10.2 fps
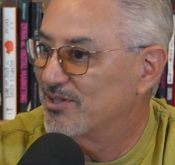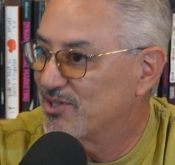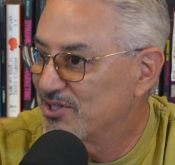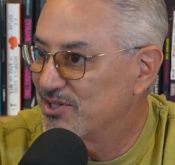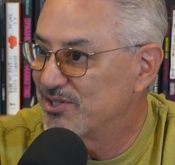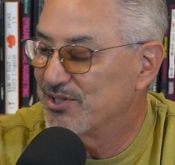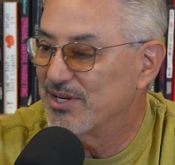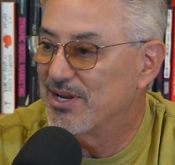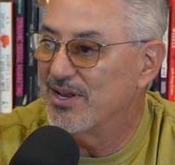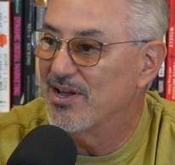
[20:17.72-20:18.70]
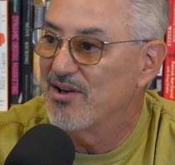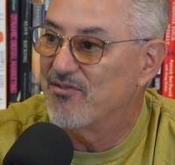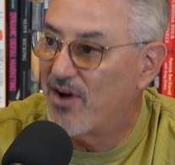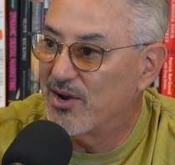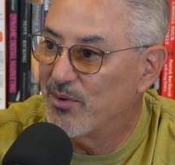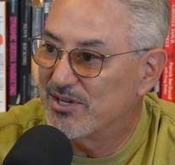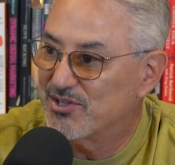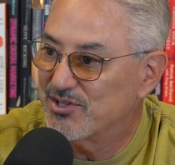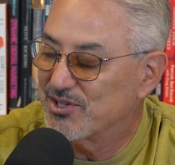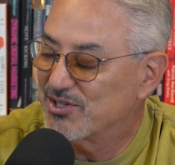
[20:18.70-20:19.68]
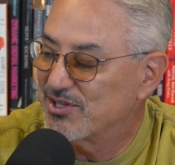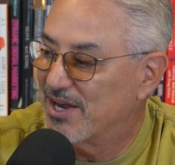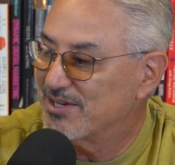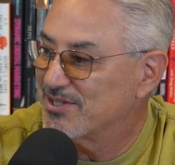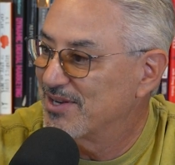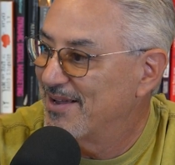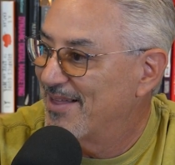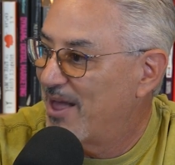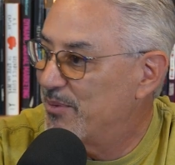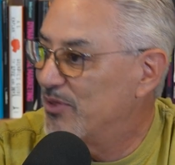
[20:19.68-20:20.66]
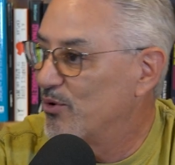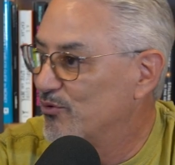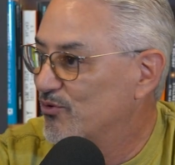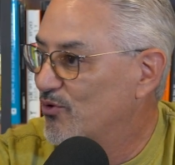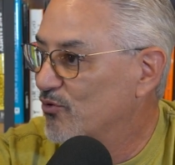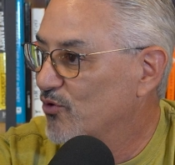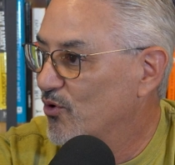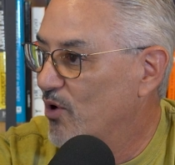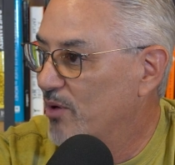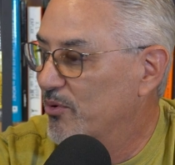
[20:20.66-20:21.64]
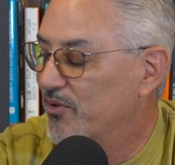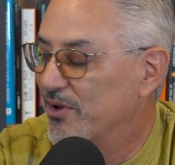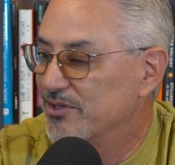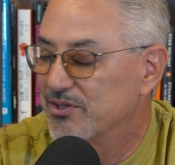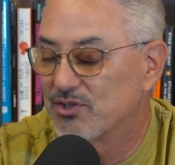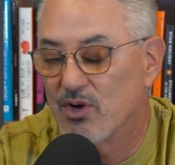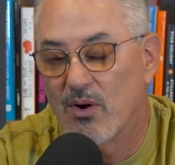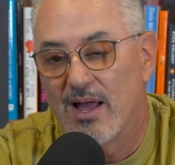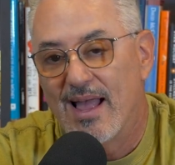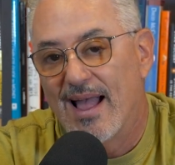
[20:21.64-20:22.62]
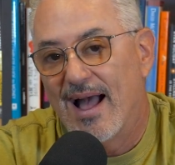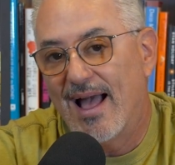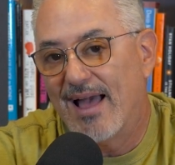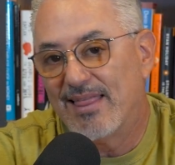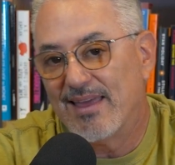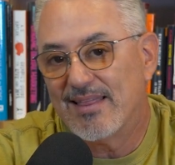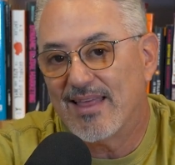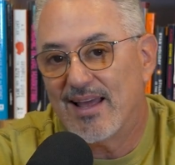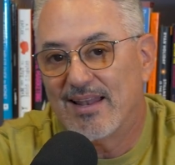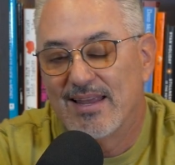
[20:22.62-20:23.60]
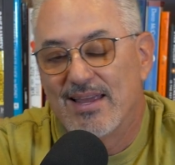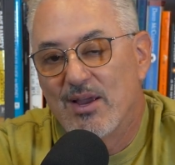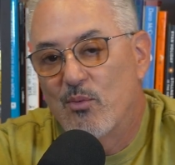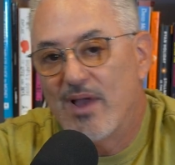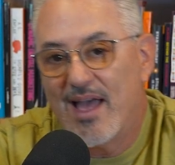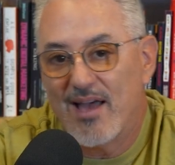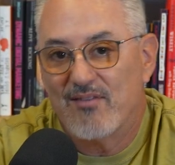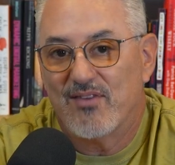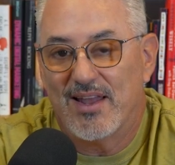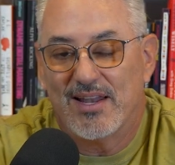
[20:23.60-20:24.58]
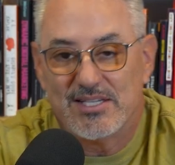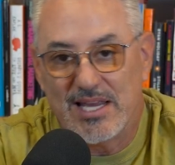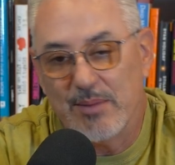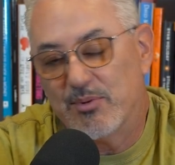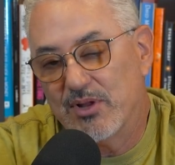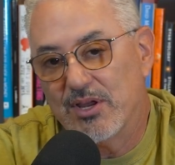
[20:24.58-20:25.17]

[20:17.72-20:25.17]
consistency, finding ways to success. I mean, those are incredible things. And so I think that we have an example